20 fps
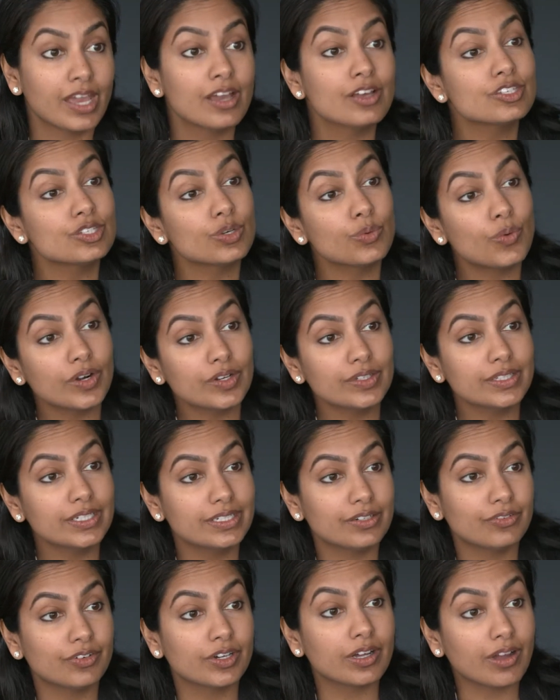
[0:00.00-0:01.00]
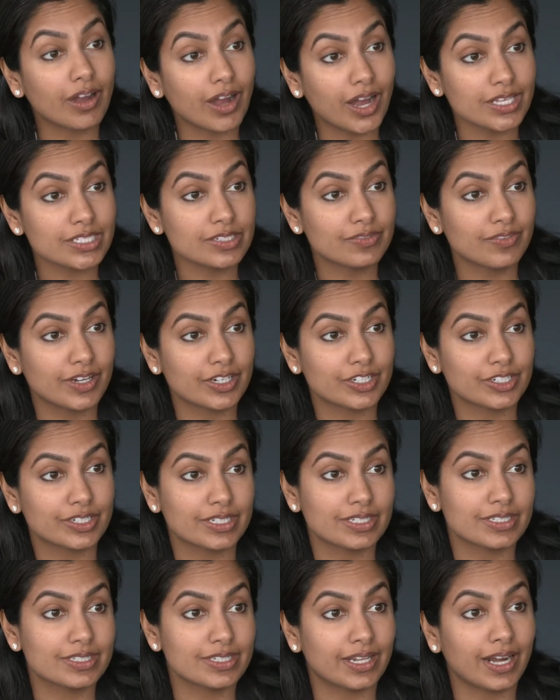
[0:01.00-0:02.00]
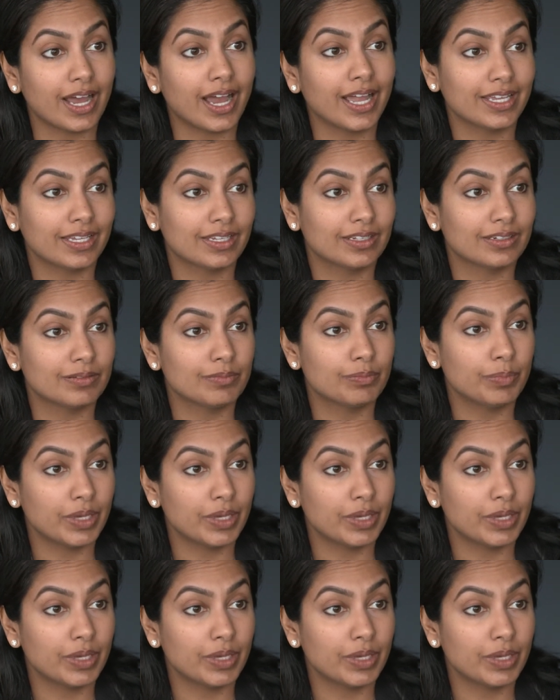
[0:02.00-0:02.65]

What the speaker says: So what are the different cost functions that I can